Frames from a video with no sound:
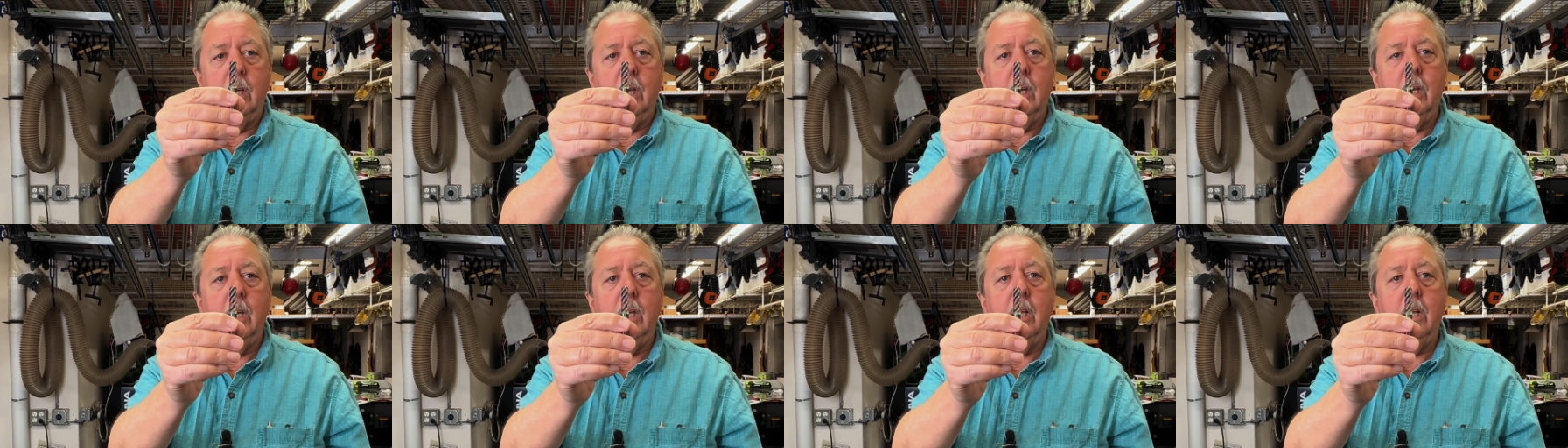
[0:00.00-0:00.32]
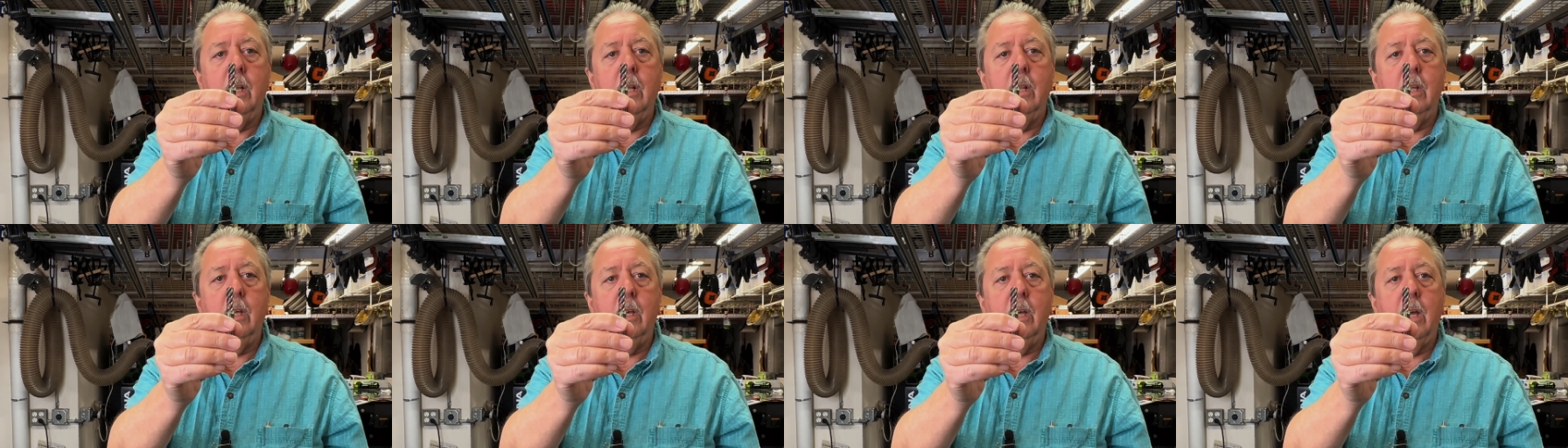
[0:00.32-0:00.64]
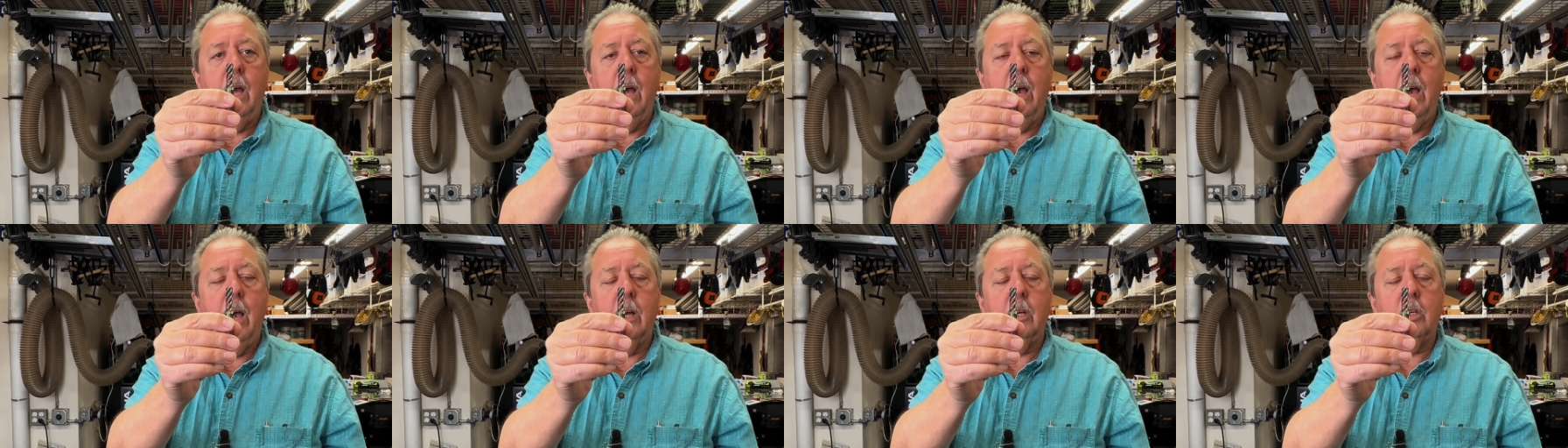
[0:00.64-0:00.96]
in
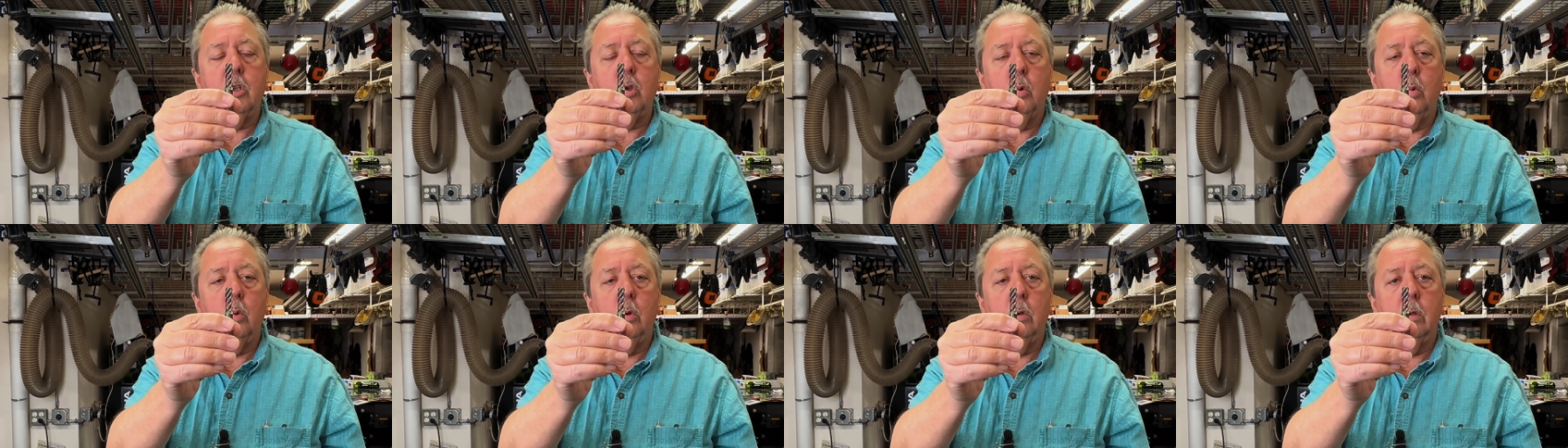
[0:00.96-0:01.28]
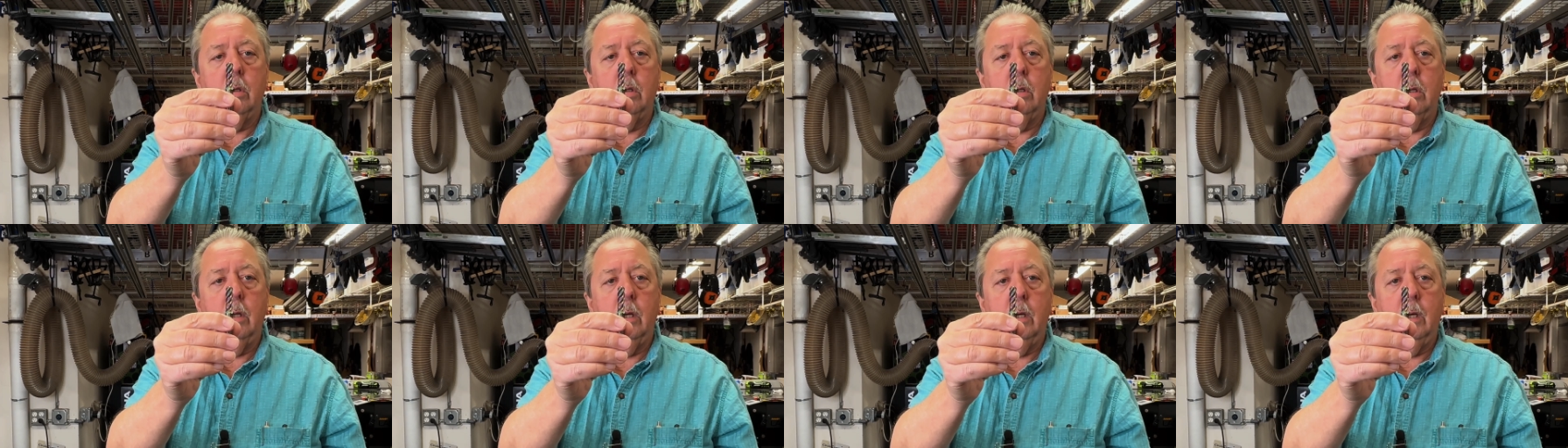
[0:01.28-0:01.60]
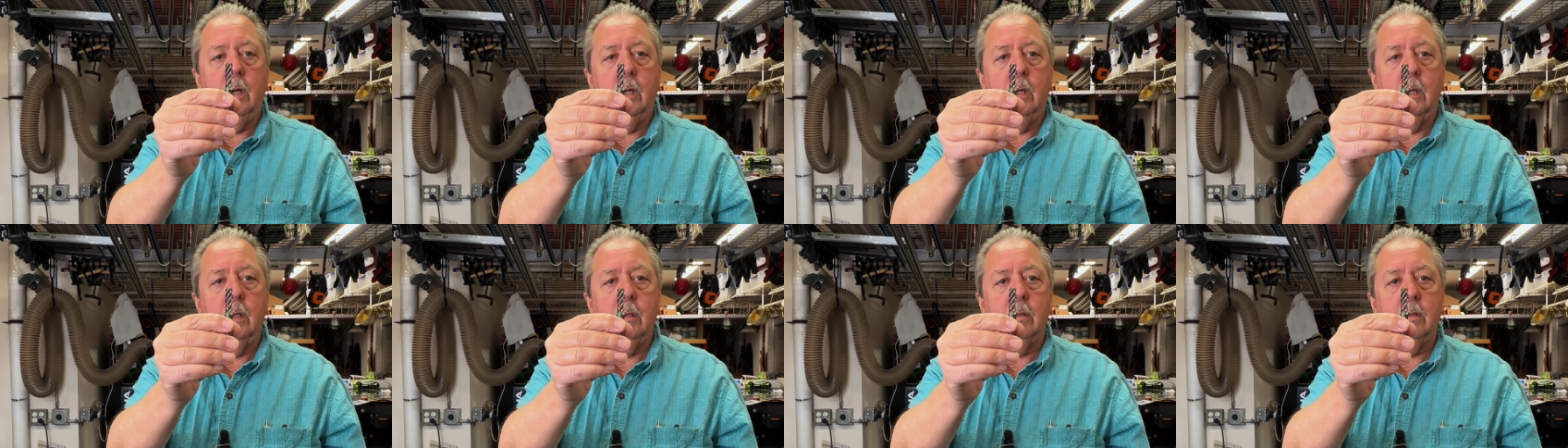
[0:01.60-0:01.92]
the actual
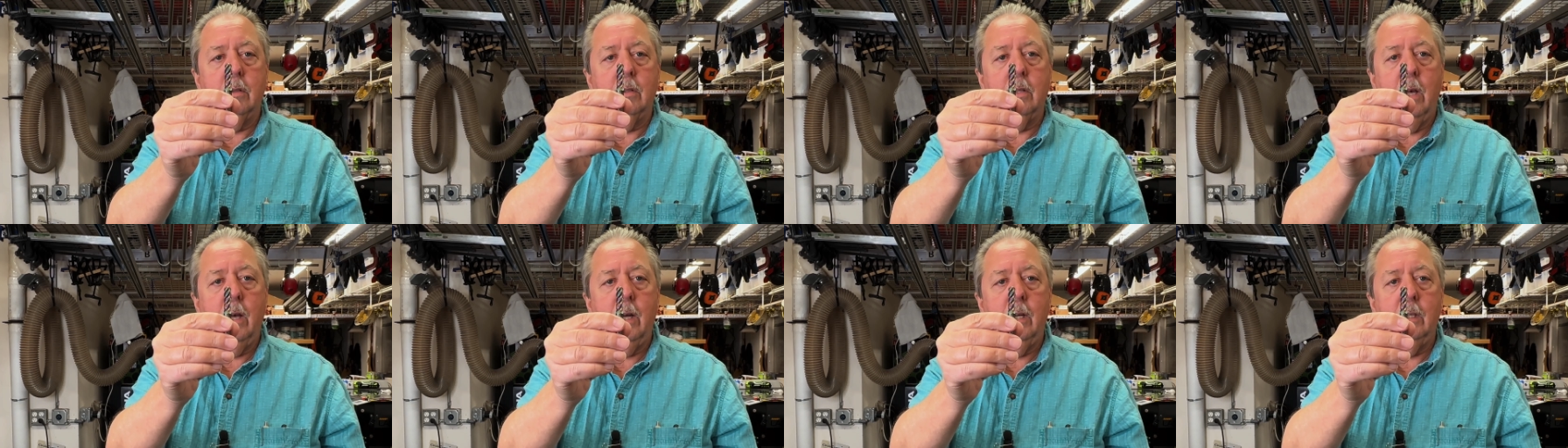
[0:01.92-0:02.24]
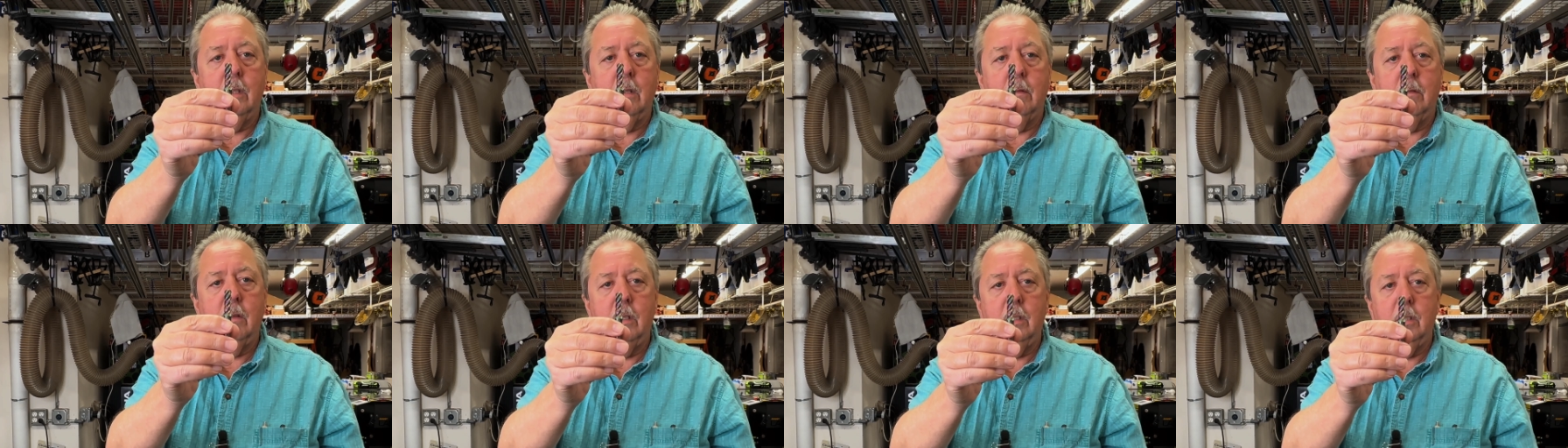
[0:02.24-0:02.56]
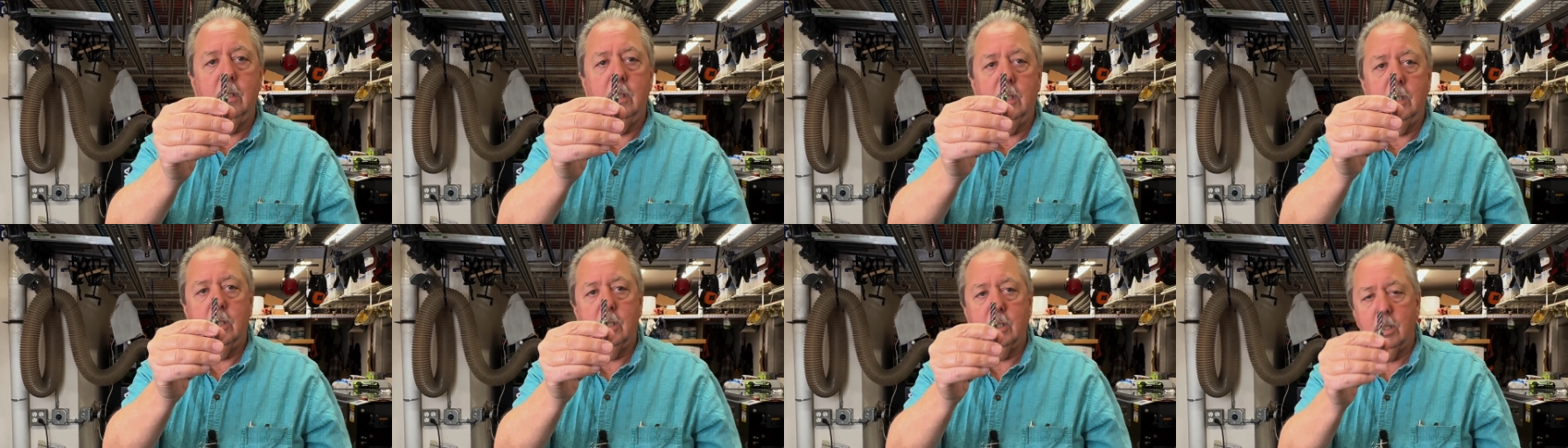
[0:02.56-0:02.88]
uh, sides of
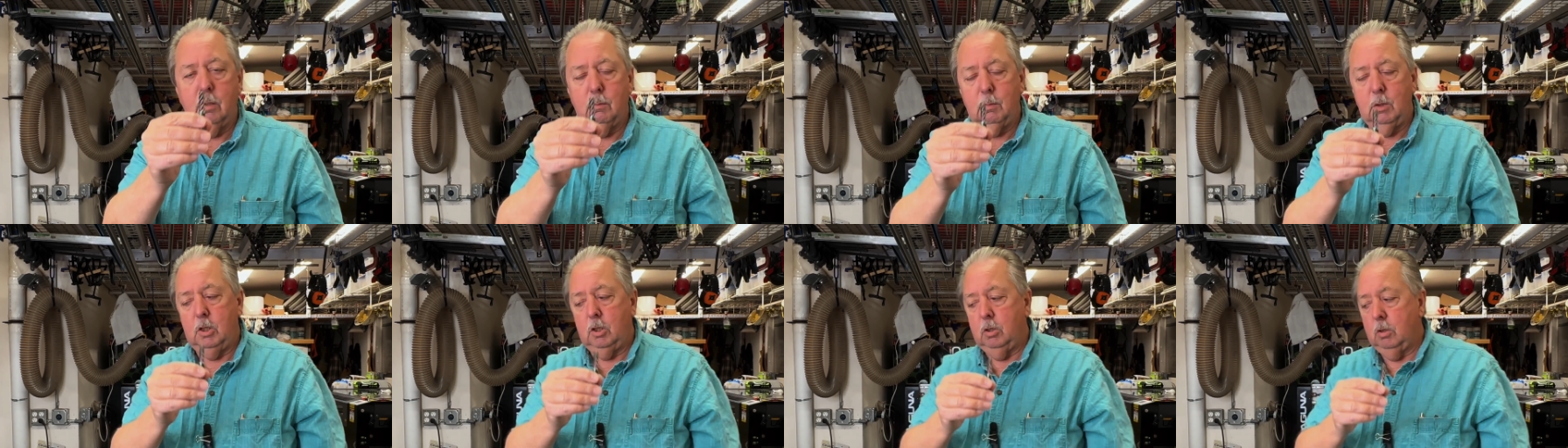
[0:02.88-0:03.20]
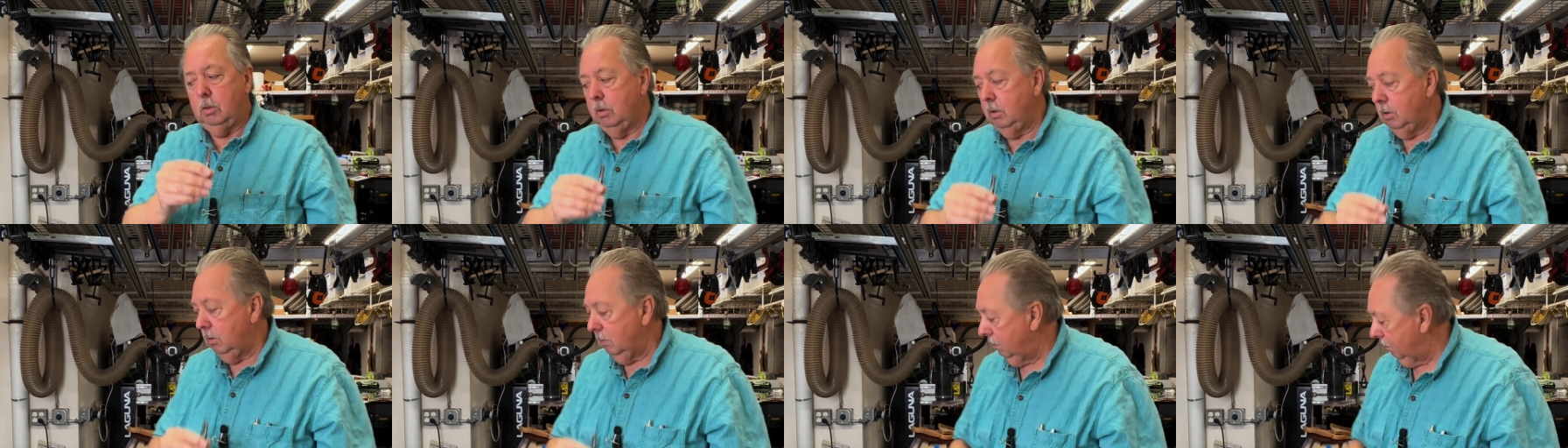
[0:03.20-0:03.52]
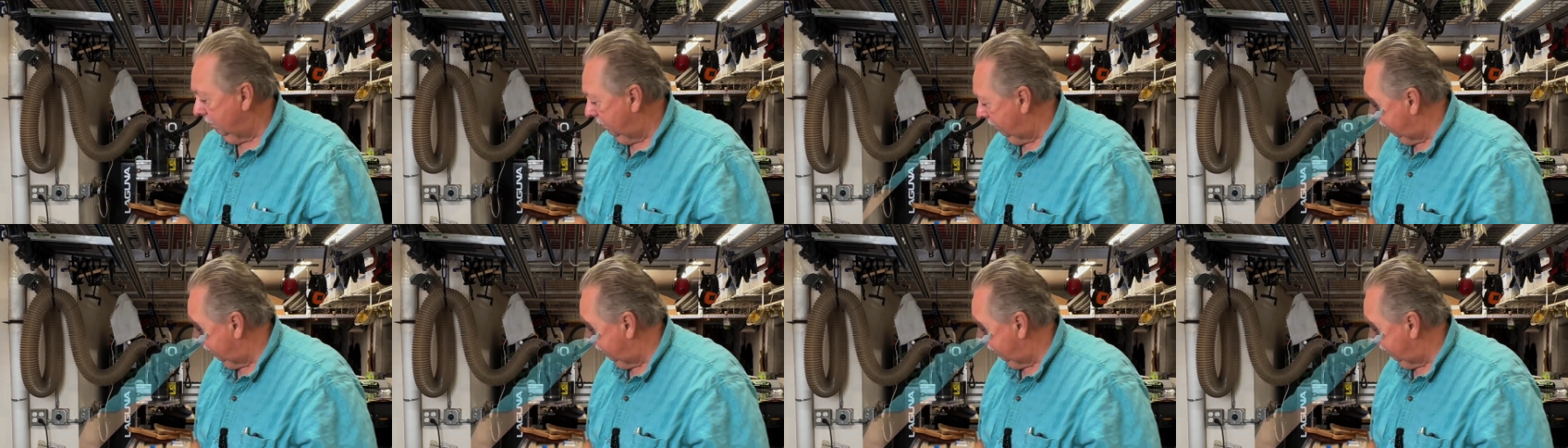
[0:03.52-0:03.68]
the dish. Let me show you.